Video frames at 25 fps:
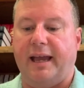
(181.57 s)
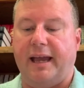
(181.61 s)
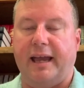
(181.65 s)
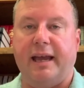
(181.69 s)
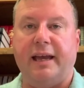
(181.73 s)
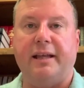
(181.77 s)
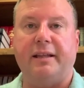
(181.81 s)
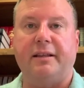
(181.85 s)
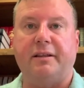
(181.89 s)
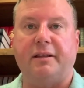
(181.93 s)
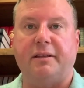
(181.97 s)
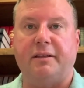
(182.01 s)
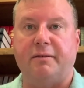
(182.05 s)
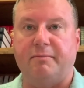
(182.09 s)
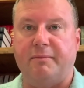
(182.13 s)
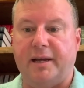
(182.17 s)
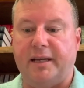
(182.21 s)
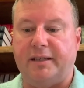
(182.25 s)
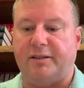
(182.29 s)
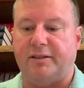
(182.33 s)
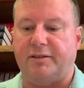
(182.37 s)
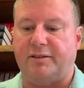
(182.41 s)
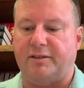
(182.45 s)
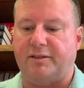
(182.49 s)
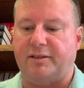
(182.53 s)
and the
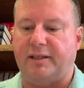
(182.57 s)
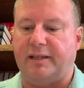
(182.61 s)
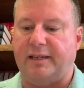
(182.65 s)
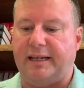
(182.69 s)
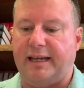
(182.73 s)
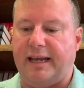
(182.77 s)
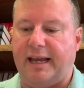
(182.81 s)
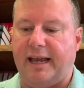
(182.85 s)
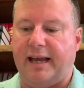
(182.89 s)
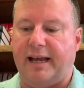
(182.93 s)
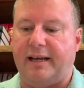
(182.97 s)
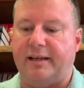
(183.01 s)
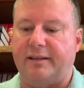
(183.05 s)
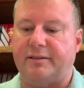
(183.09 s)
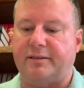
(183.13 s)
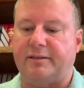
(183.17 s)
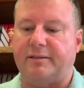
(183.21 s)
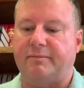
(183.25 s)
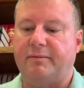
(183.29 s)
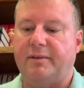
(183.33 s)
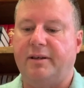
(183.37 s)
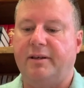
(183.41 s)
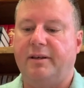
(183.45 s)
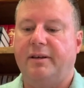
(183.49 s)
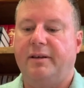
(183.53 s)
messages that he has.
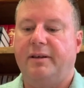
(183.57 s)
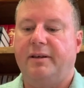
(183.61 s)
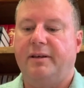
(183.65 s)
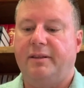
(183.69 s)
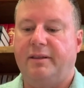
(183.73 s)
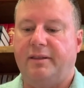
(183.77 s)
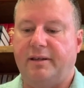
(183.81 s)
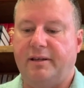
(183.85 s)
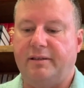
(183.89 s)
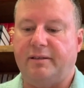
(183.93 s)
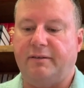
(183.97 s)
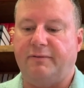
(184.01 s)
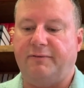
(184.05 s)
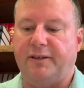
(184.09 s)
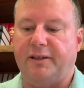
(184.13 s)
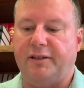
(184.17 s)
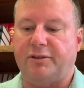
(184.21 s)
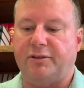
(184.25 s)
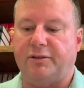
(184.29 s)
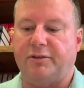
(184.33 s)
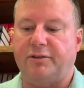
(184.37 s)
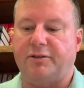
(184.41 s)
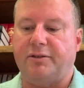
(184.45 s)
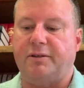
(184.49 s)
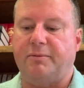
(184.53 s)
These
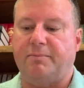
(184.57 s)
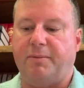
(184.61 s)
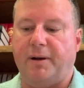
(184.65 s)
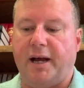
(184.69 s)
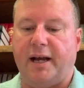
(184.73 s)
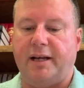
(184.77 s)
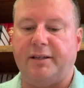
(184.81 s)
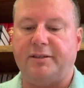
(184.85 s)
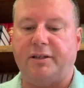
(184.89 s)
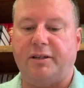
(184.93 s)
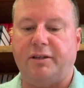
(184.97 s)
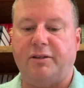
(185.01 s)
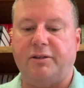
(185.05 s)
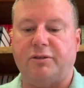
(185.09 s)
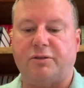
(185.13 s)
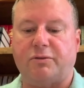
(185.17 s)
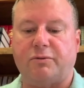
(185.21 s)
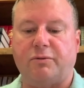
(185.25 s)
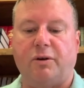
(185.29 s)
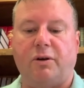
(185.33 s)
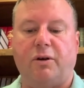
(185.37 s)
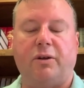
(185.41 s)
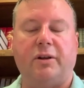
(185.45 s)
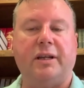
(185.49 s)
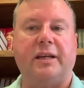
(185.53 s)
officials deposited the
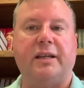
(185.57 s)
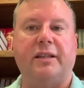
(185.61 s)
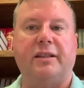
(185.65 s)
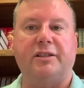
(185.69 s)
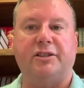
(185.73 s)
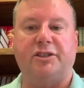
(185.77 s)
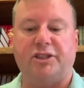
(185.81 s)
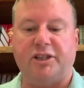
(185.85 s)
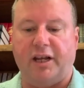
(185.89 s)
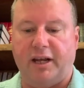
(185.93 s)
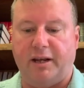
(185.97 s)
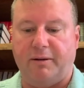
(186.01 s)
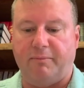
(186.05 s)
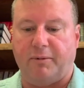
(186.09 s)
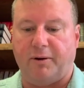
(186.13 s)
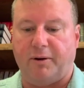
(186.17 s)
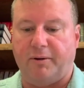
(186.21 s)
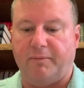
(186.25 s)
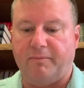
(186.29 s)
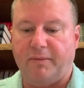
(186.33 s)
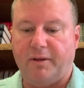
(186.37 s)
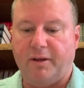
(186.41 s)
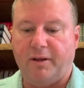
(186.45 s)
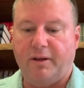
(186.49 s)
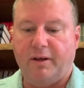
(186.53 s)
scroll in the
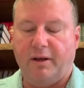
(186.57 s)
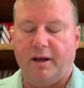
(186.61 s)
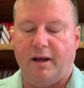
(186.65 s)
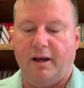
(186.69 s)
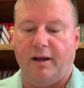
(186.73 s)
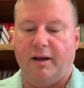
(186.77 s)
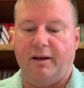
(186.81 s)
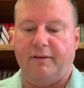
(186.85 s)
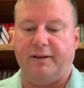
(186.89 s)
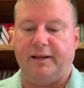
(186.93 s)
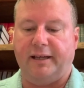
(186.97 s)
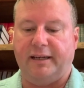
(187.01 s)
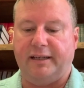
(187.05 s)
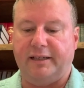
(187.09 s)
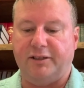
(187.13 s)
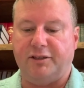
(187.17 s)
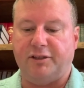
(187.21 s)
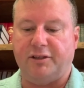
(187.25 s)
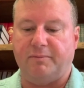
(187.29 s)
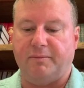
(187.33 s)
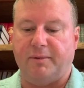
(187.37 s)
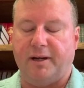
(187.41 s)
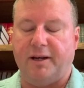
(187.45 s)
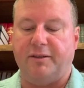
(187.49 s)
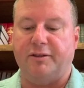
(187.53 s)
chamber of
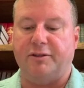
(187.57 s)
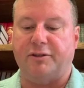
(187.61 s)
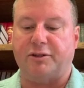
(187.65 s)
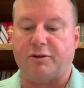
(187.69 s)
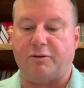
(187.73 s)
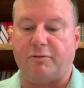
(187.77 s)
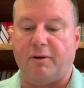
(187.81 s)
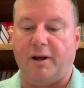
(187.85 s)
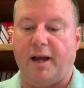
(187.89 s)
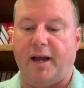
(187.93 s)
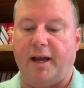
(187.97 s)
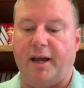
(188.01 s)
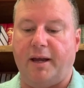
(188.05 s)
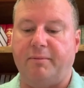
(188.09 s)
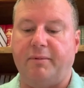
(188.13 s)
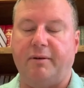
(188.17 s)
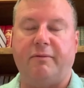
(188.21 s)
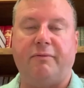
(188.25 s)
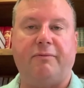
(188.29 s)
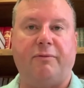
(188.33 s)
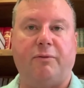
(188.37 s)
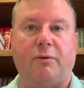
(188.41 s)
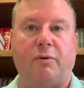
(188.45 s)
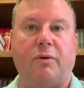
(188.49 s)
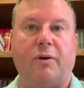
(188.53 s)
Elishama the scribe
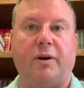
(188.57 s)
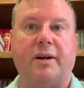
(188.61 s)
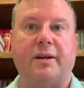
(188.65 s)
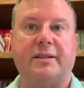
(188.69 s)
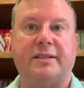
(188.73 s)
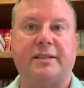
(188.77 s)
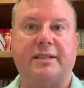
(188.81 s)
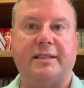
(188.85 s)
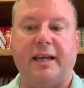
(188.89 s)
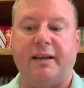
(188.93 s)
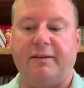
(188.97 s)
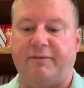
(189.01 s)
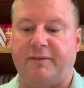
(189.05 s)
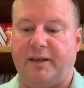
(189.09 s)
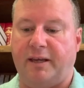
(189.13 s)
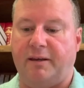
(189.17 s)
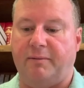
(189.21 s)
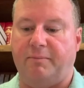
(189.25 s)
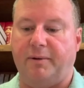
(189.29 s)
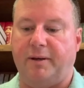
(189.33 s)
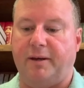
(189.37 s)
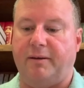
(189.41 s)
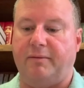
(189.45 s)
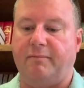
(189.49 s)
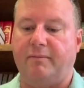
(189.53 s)
for
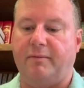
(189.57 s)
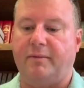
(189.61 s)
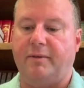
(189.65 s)
safekeeping.